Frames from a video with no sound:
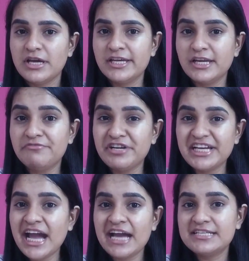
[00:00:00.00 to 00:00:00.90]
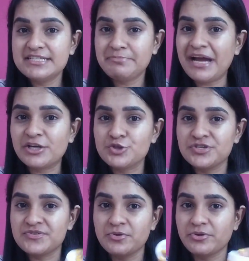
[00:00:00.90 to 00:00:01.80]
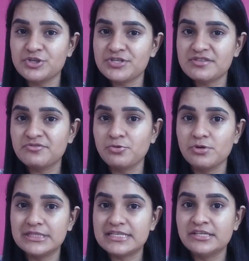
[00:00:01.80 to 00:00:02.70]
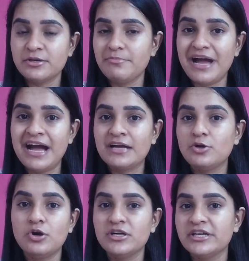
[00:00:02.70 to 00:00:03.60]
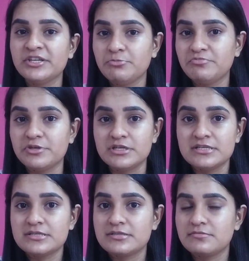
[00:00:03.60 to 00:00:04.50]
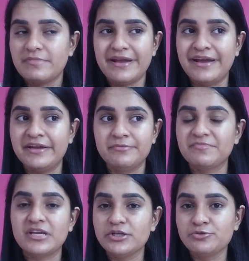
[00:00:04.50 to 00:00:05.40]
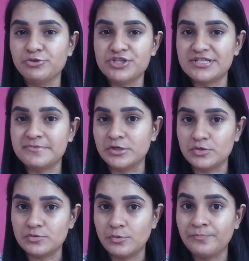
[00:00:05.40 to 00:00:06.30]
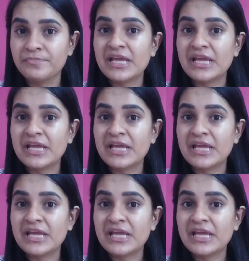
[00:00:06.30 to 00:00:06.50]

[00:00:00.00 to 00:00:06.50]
in a very handy packaging, so you can just throw it in your bag or in your purse and you would just be good to go.